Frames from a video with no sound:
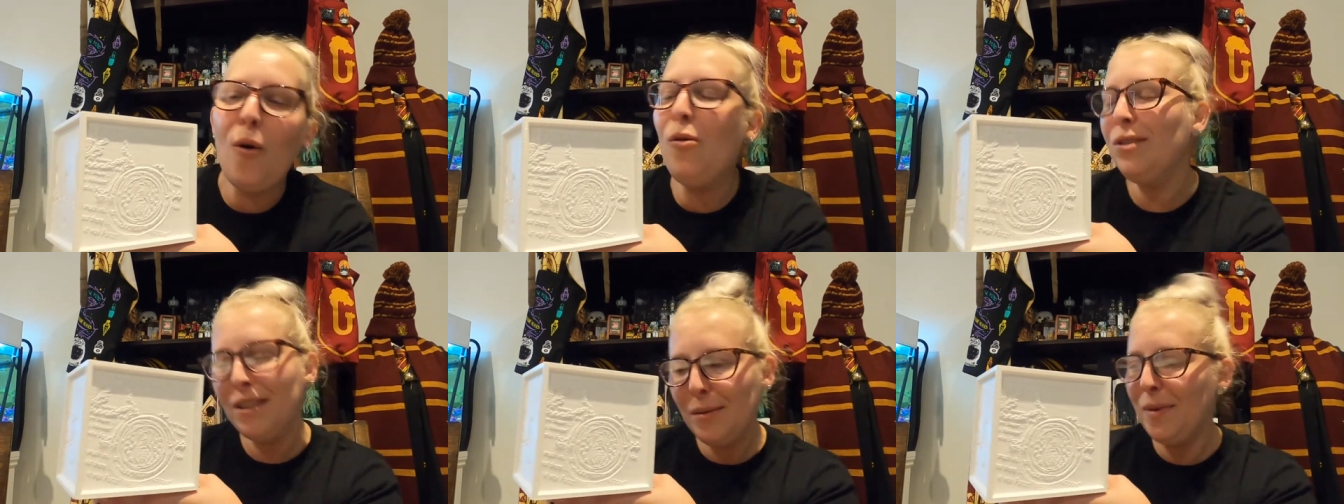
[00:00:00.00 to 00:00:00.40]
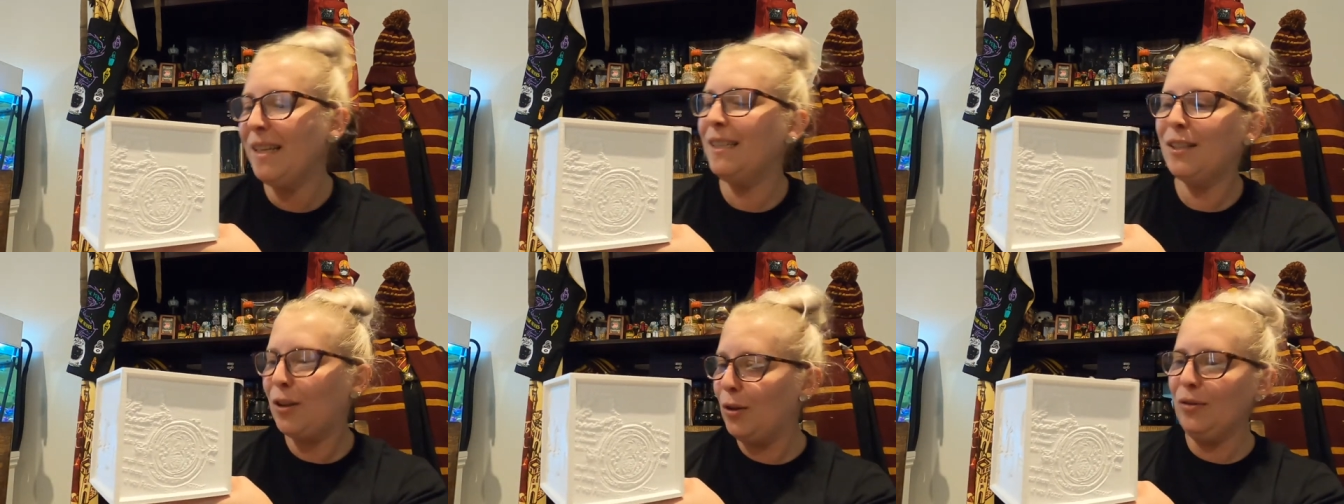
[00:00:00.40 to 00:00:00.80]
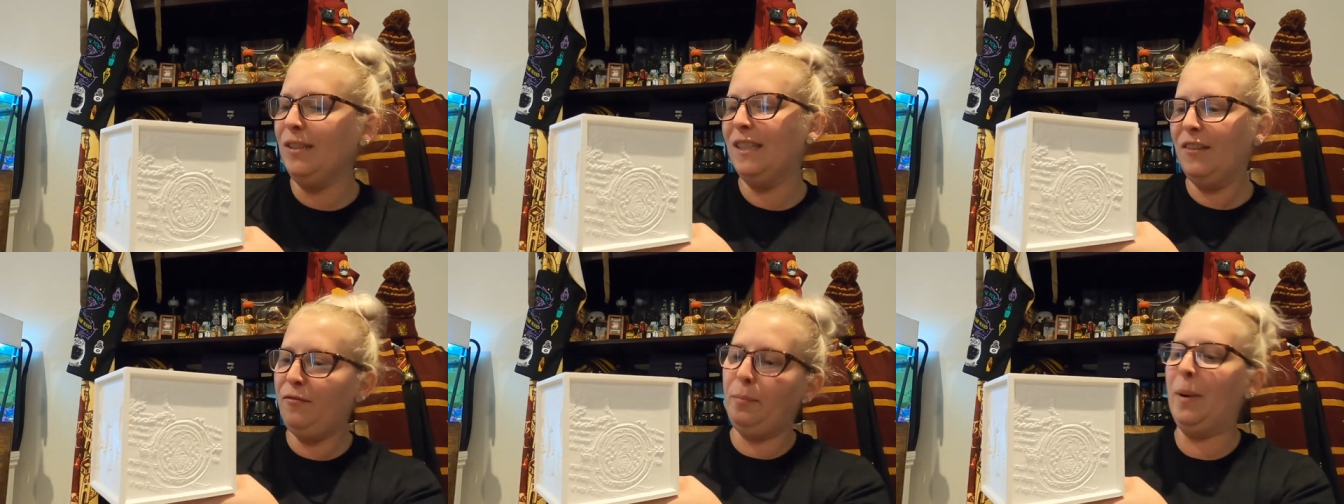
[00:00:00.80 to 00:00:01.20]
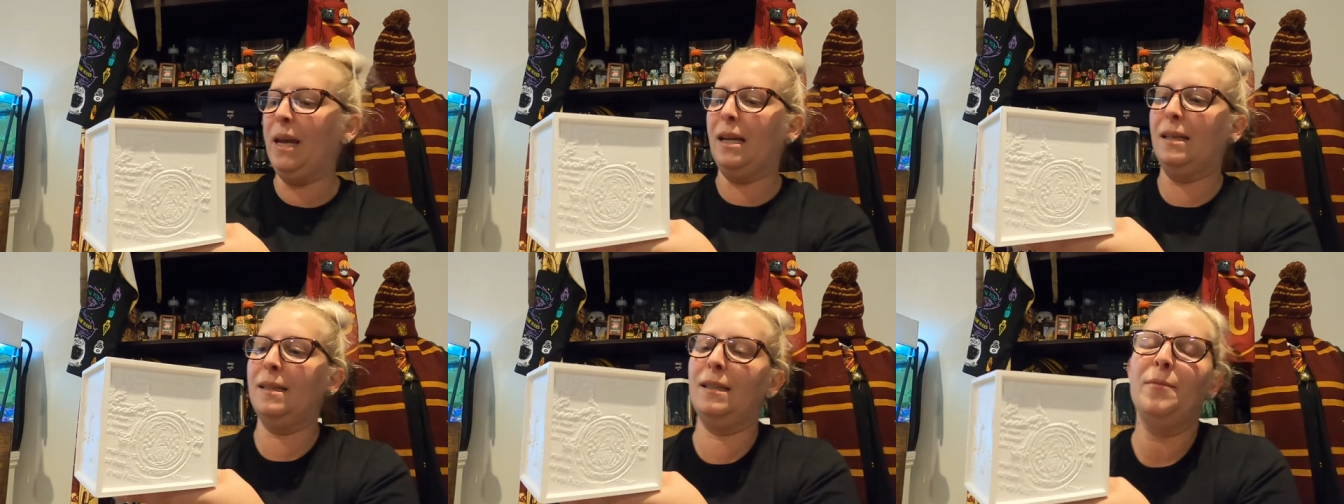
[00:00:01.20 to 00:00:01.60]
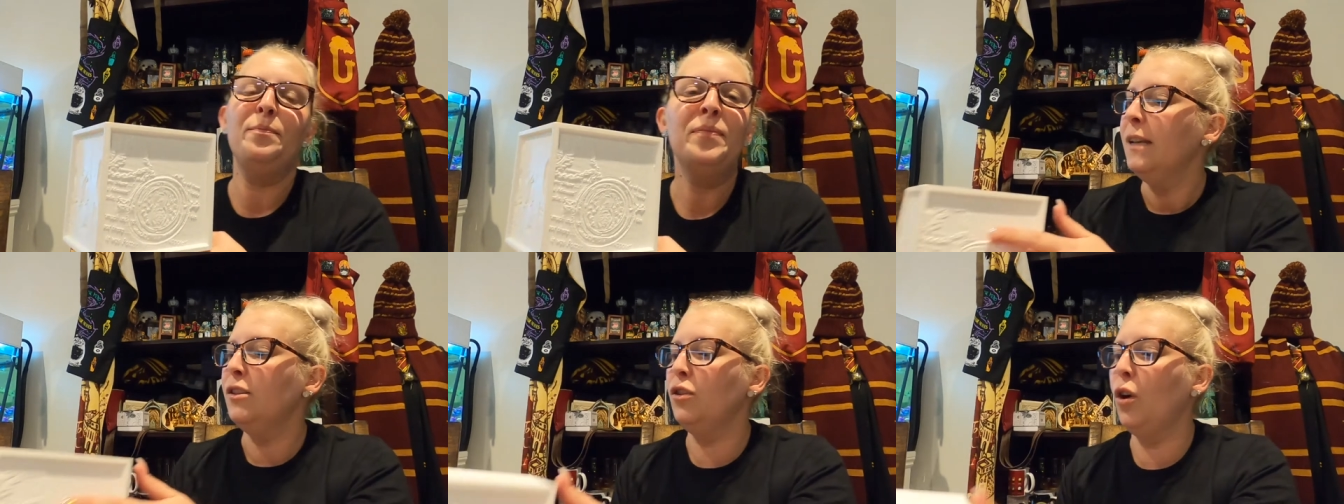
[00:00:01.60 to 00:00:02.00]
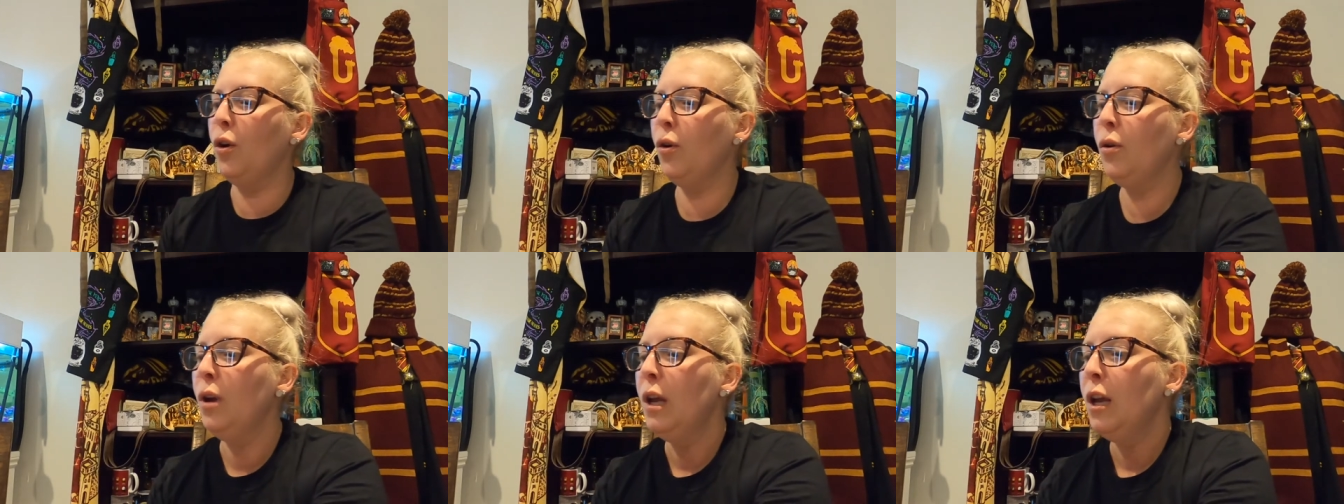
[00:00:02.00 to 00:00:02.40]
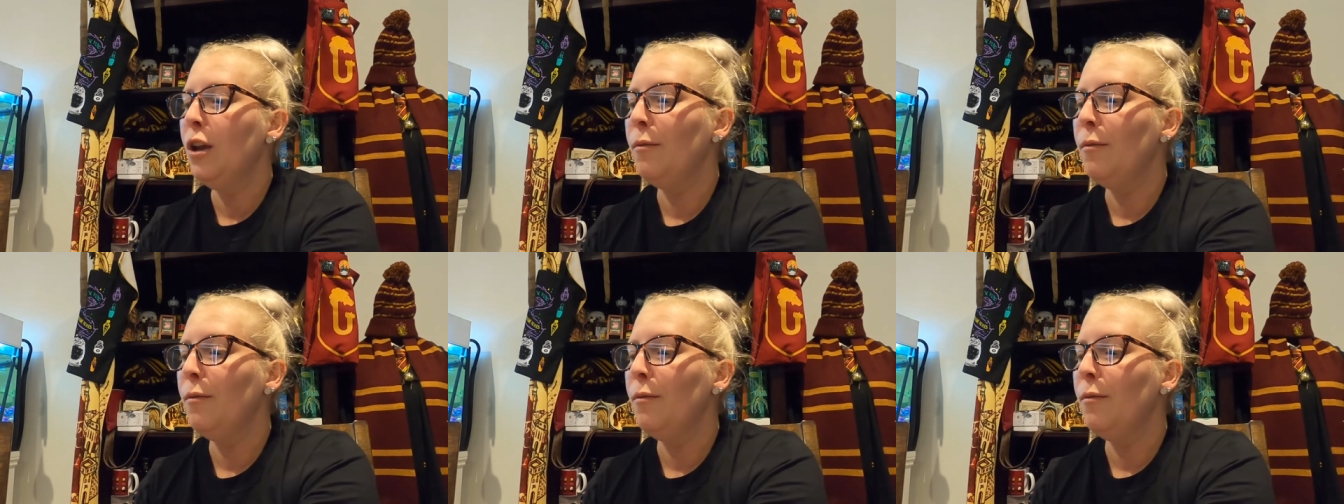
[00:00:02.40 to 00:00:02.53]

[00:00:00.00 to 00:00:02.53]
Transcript: awesome exclusive piece so